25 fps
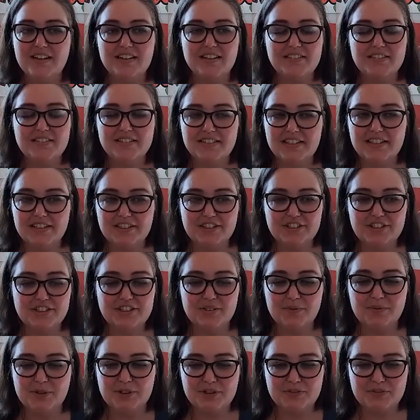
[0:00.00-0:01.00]
Such
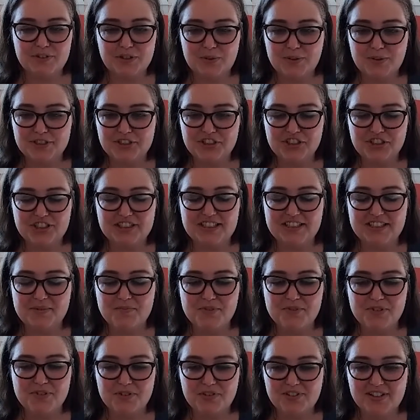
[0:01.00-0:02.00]
a wonderful question, and
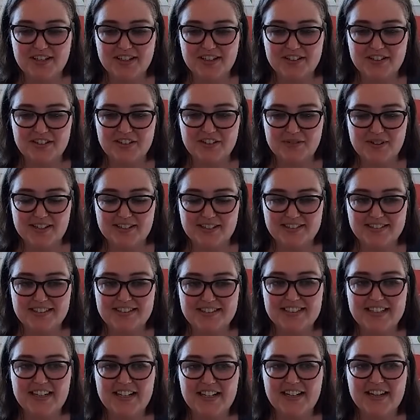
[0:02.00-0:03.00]
I'm so glad you asked
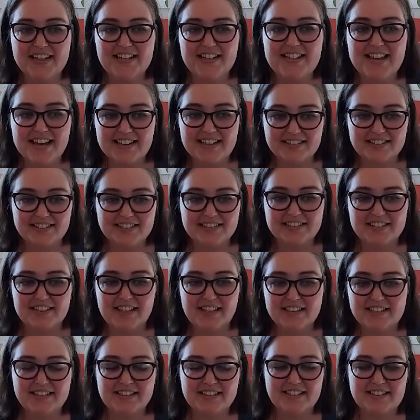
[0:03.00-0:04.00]
it. Yes,
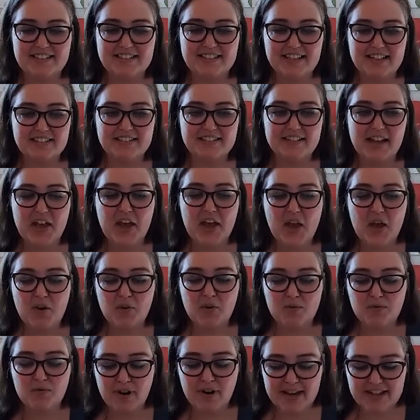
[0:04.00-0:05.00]
yes, yes, yes.
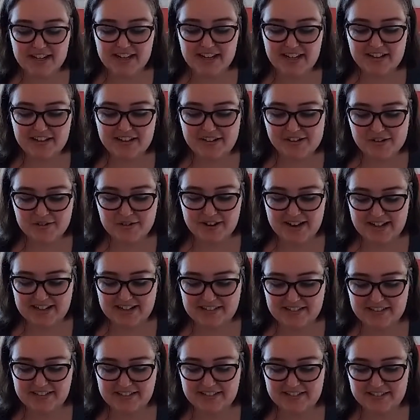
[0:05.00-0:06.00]
Writing a
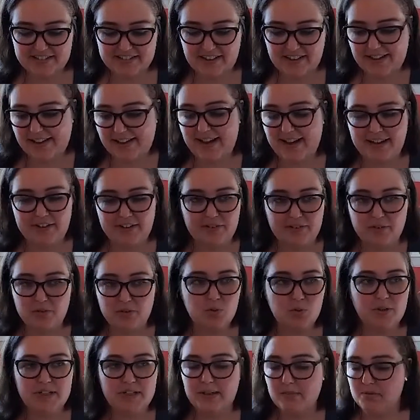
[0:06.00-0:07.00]
grant is like, I don't know,
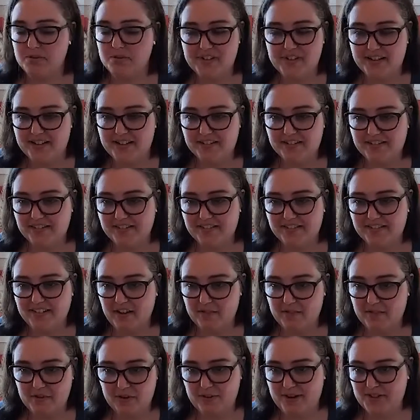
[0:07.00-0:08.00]
20%
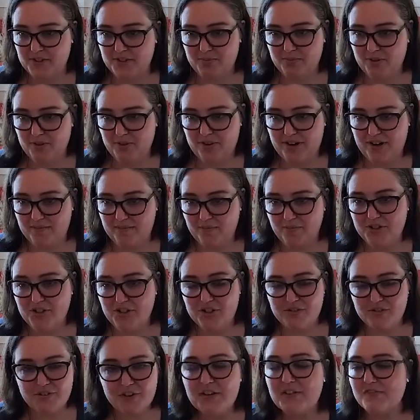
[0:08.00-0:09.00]
of a grants program, which
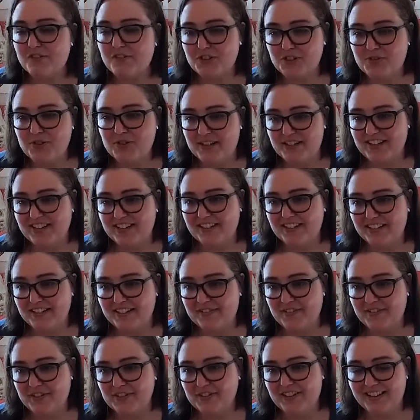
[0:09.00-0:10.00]
is very frustrating
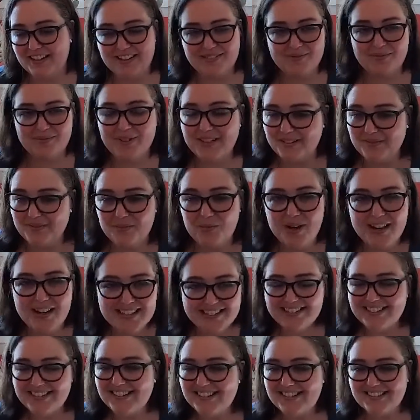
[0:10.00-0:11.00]
if you're like, wait, what?
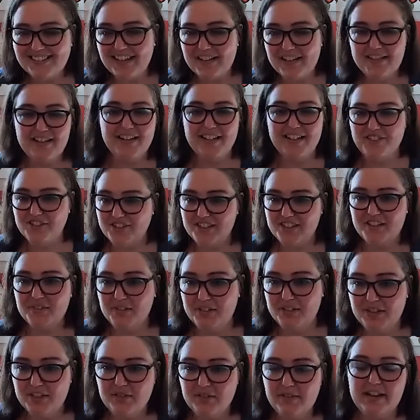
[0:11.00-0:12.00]
I thought I just had to
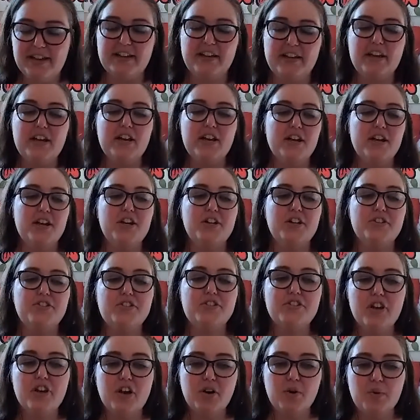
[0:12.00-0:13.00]
write the grant.
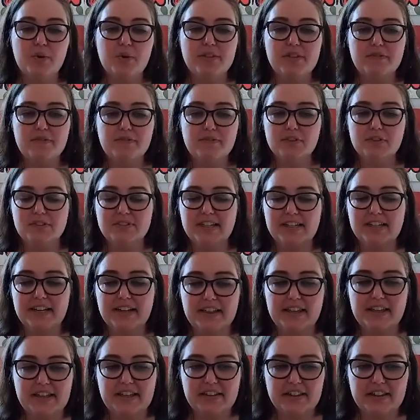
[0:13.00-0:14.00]
So the first thing I
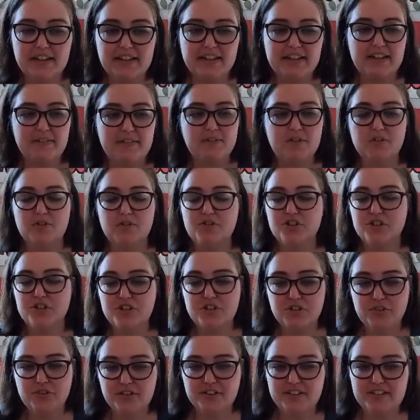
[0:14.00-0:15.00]
think that if you're just
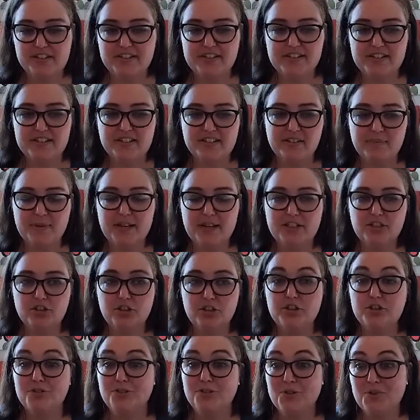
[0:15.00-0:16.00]
new to this is to make
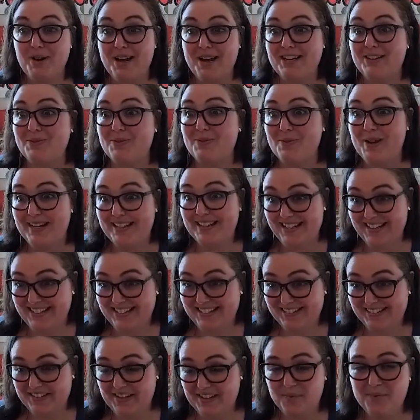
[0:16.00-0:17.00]
sure you're grant ready.
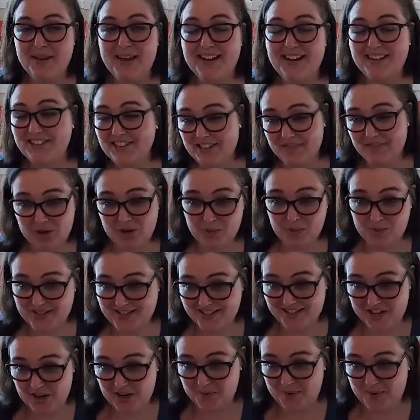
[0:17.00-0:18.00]
And we actually have a
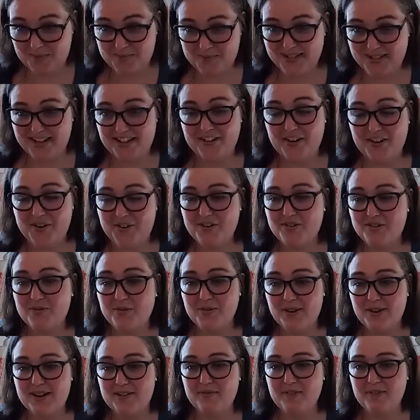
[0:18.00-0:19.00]
quiz on our website, Are You
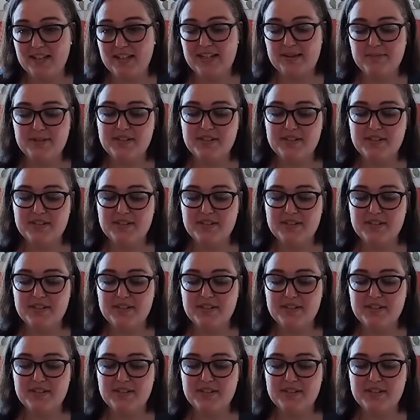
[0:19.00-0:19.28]
Grant Ready?